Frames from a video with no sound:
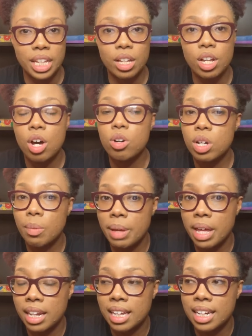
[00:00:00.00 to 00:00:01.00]
Coco
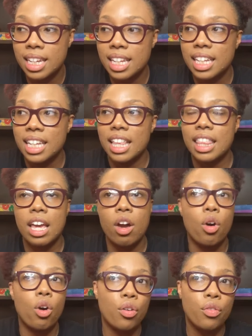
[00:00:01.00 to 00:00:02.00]
Melon. They
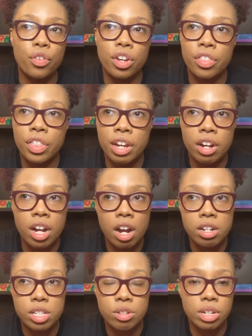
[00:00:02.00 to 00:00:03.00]
offer their
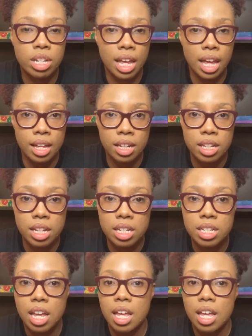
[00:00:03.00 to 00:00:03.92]
cartoon in English,